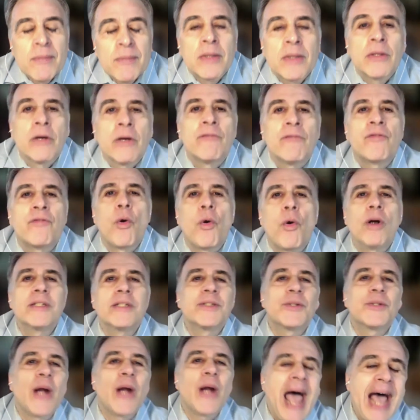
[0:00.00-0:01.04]
The
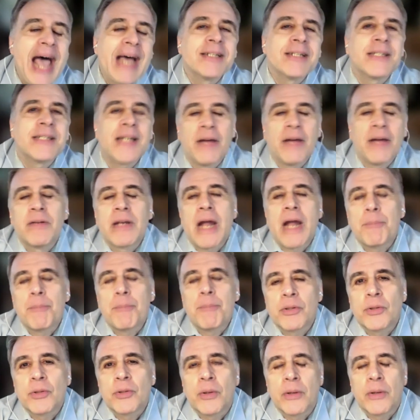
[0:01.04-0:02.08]
fraudster has to have an
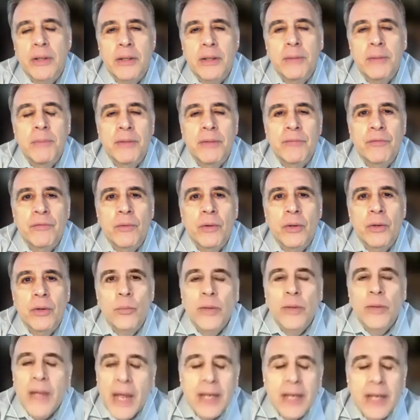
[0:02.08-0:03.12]
opportunity to commit fraud.
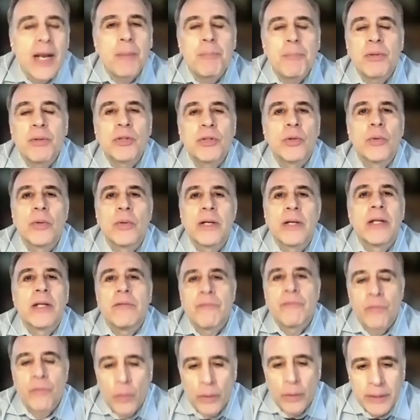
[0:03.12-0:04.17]
Without an opportunity,
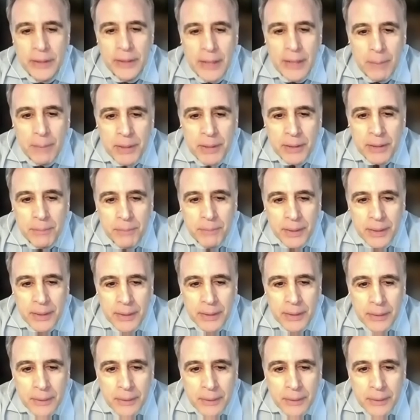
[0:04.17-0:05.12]
fraud cannot be committed.